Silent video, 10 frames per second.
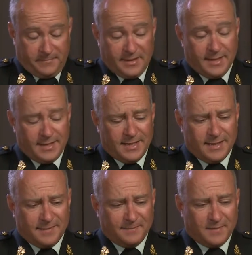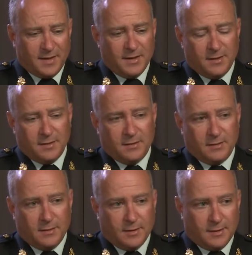Then
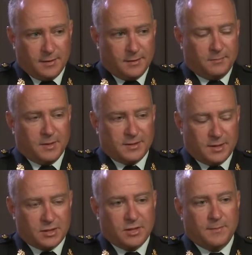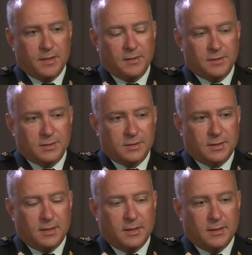my section commanders
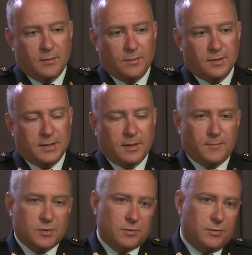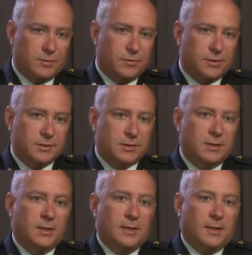would take patrol duties,
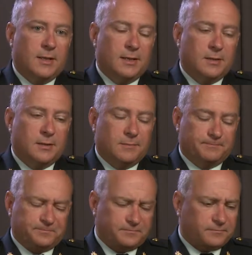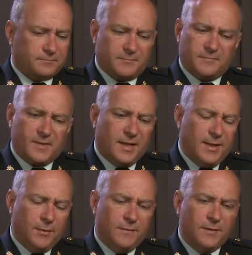and
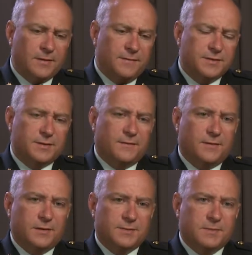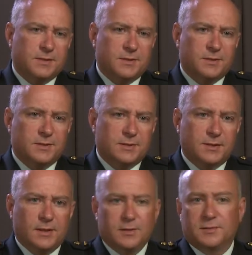they would visit the various positions
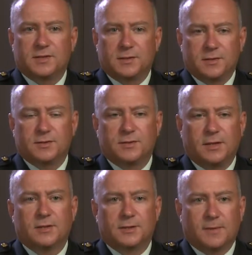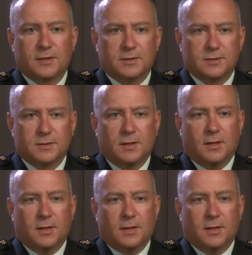and do site inspections.